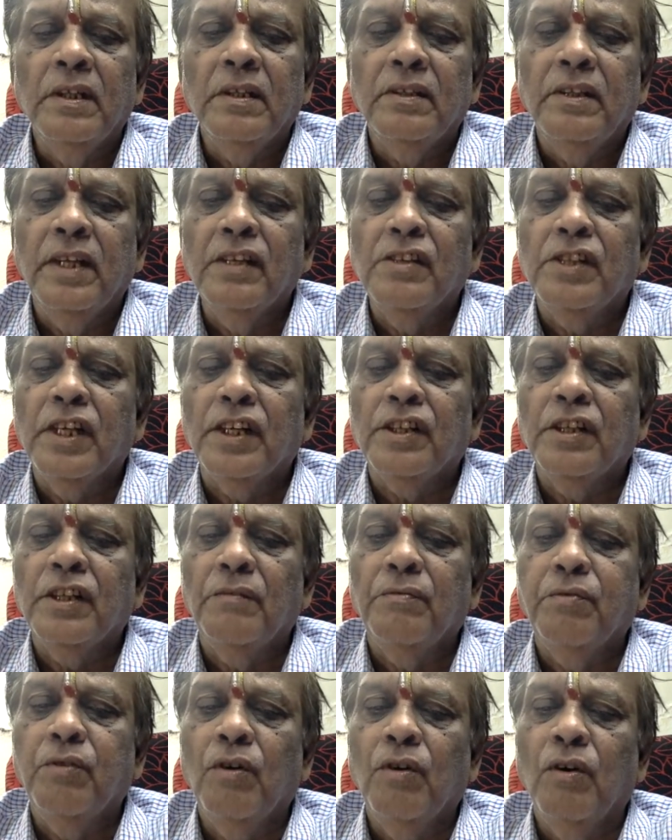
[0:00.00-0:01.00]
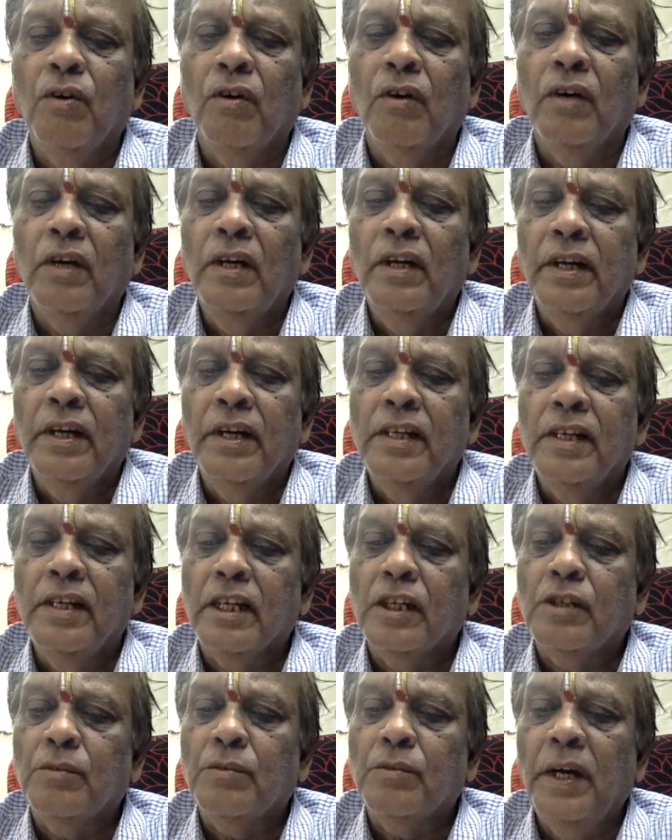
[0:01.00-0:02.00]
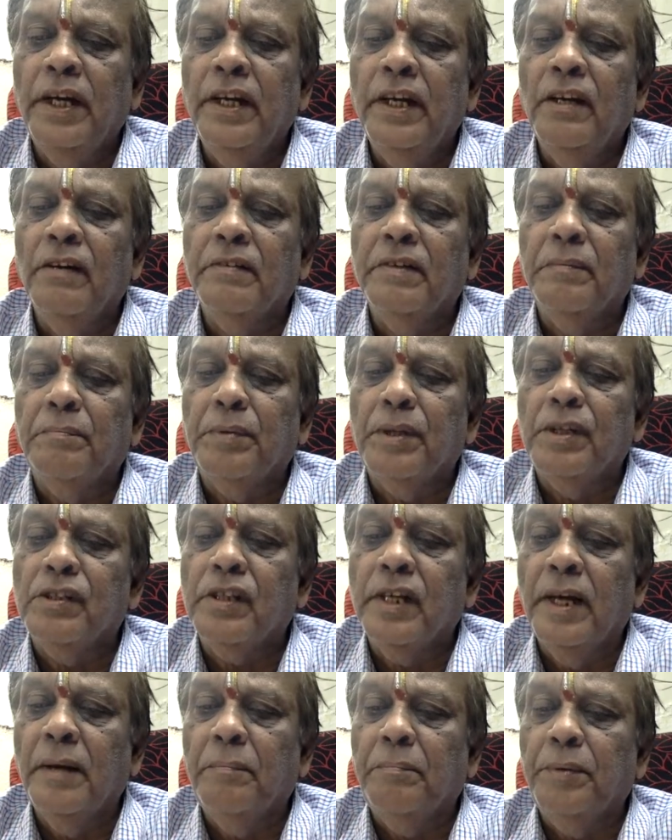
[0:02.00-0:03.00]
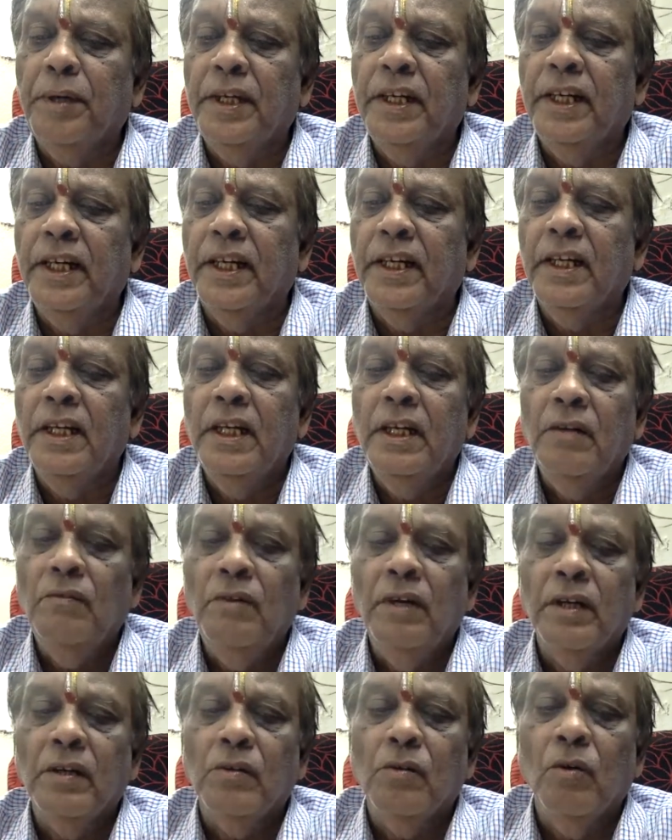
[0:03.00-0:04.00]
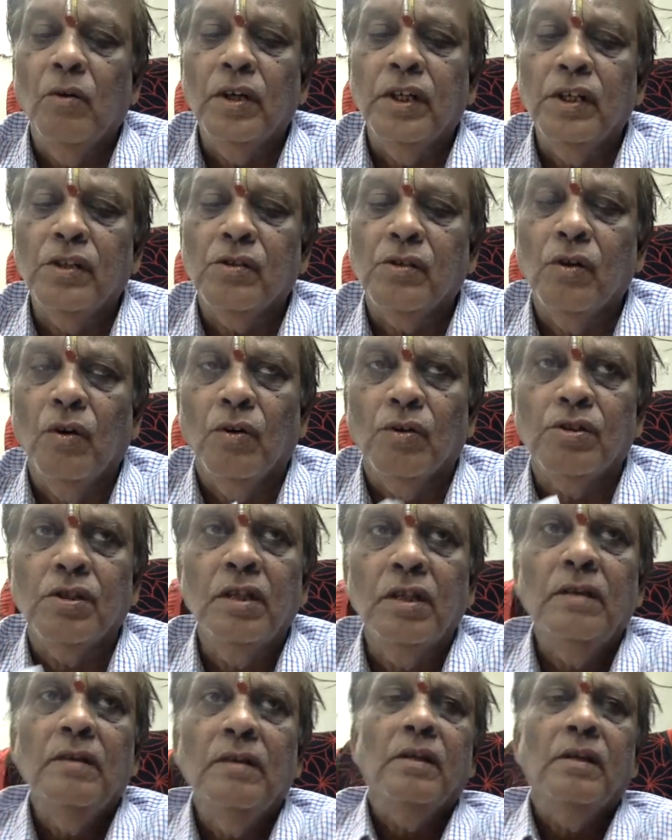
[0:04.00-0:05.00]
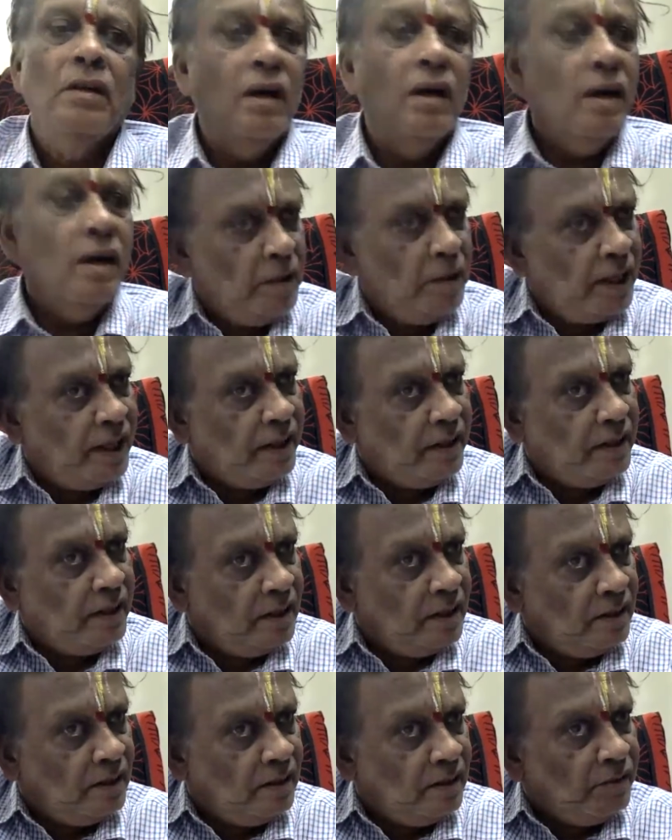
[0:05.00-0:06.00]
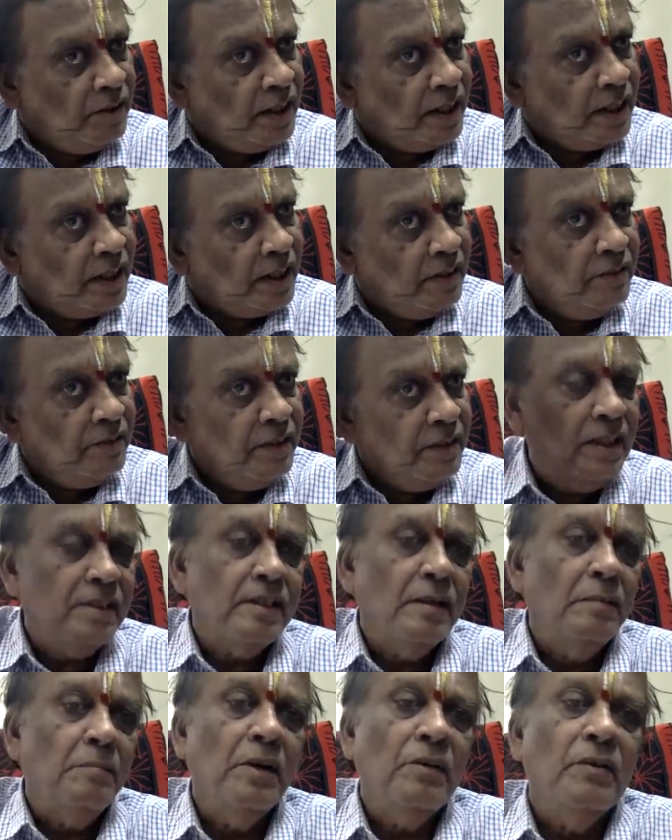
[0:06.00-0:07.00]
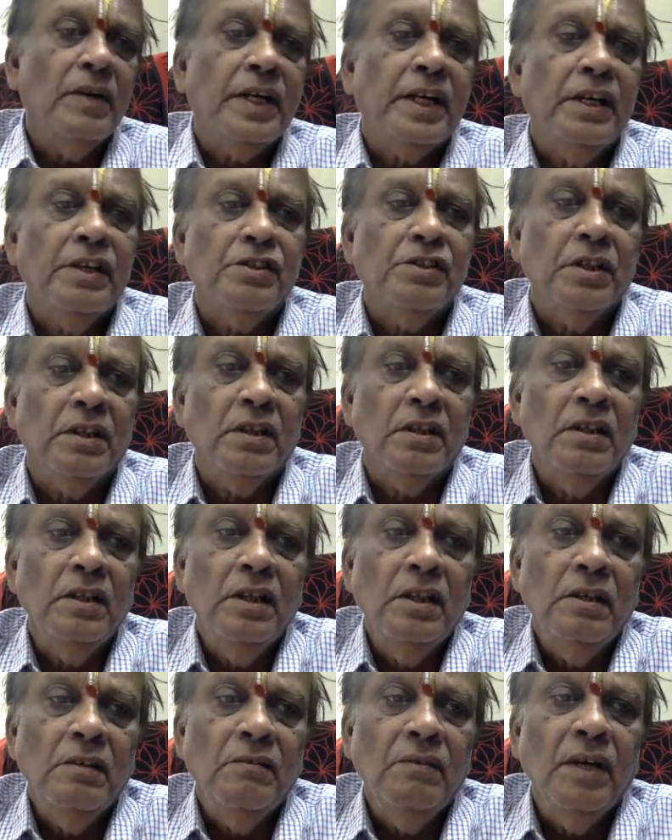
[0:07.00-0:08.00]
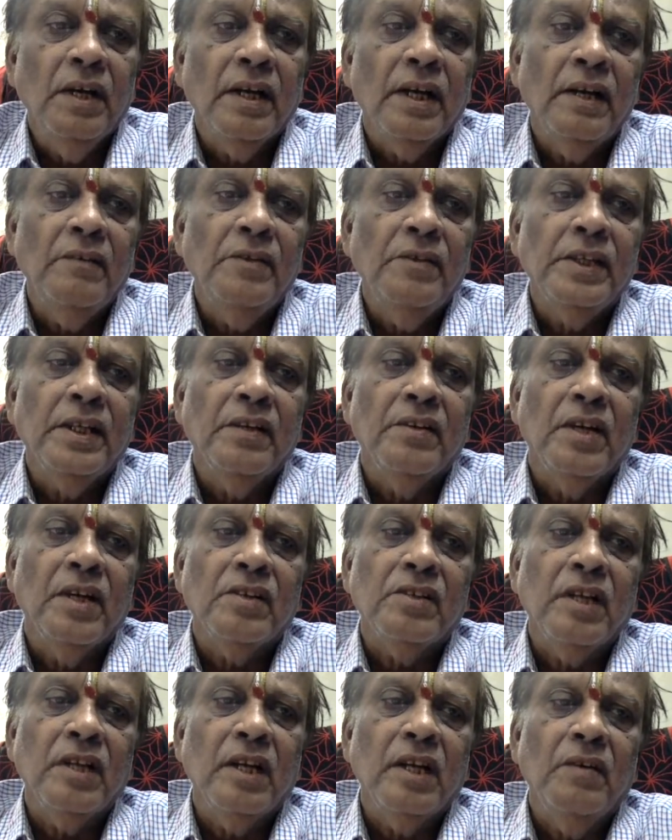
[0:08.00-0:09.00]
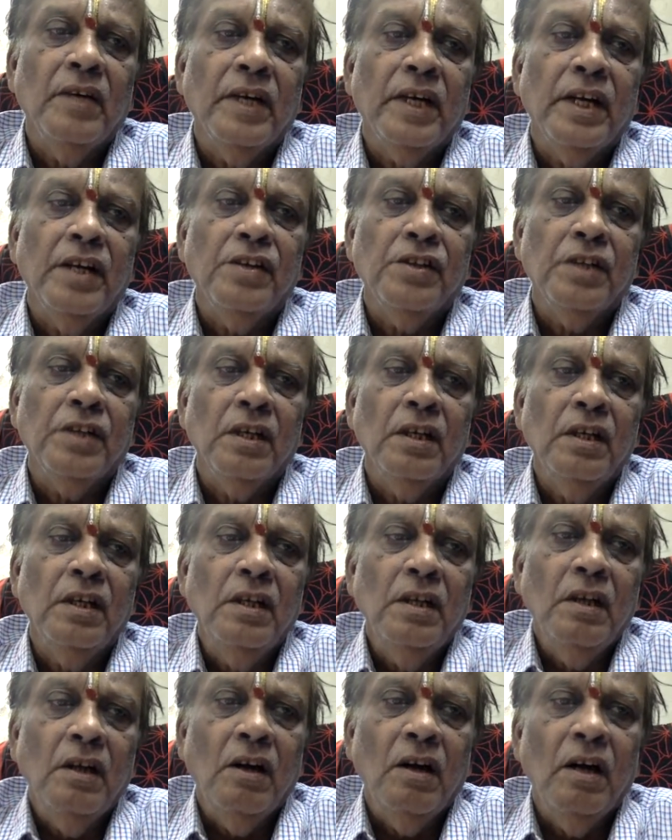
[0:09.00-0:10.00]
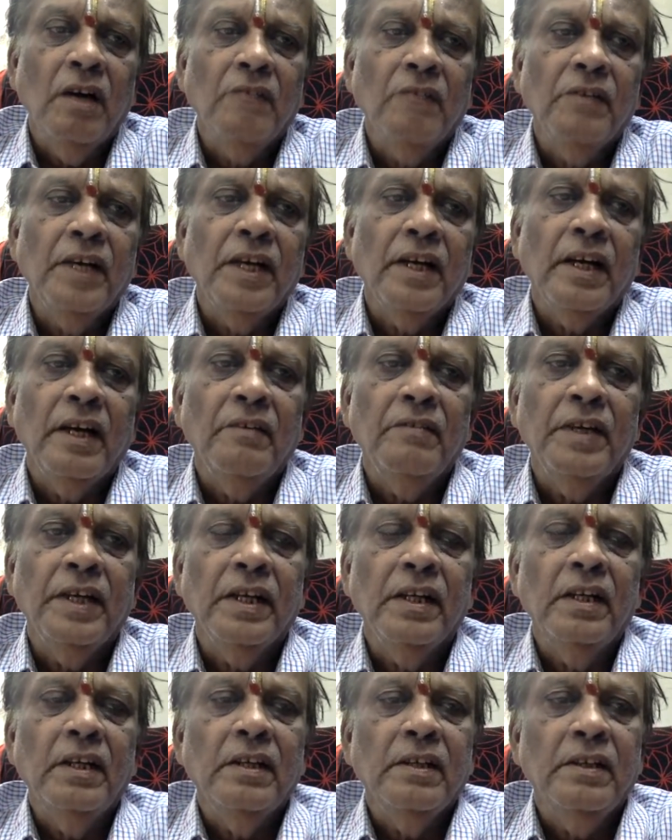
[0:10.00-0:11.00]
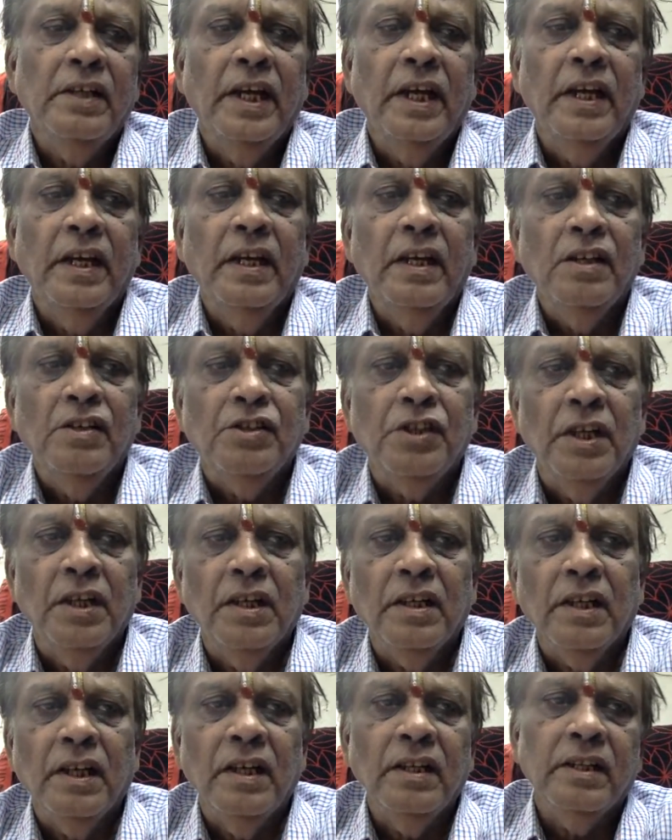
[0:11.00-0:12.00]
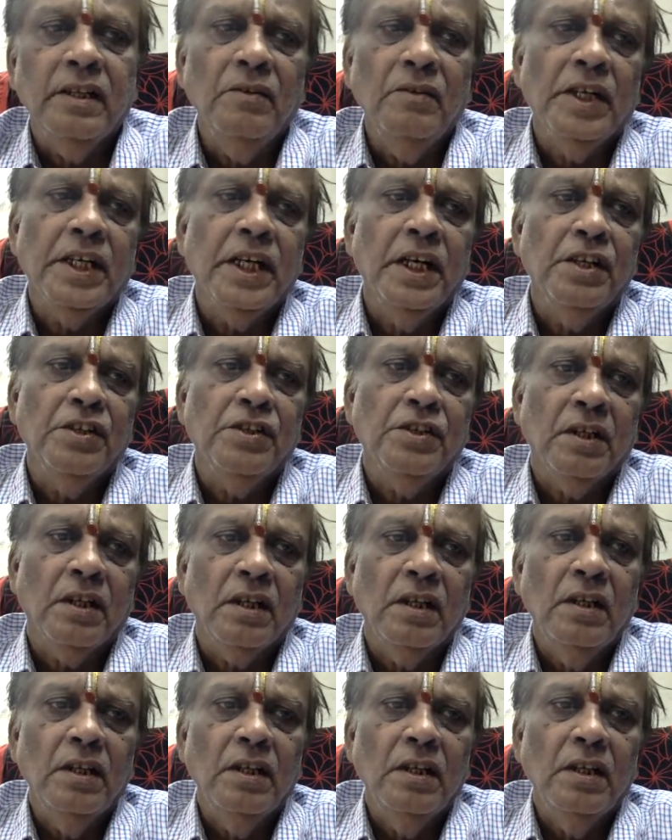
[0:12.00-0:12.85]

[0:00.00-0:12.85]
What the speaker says: Then Section 4 is expiry of the prescribed period when court is closed. Normally, we are having the summer vacation, we are having the Dasara vacation, or we are having the Shankranti vacation.